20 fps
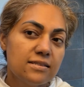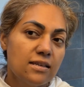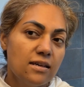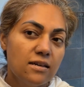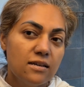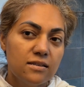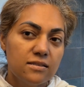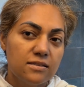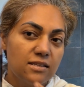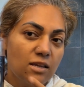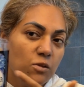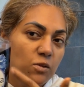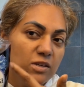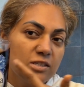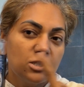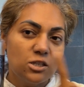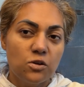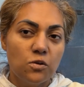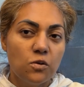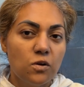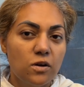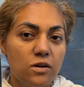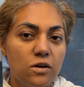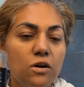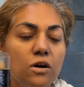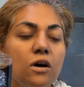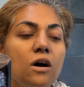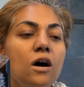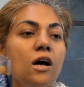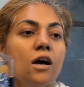a South Asian
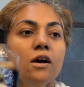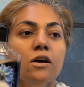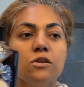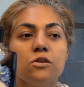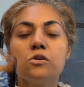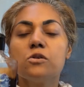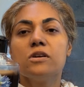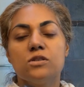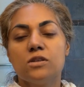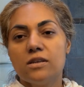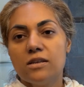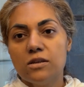oil. You can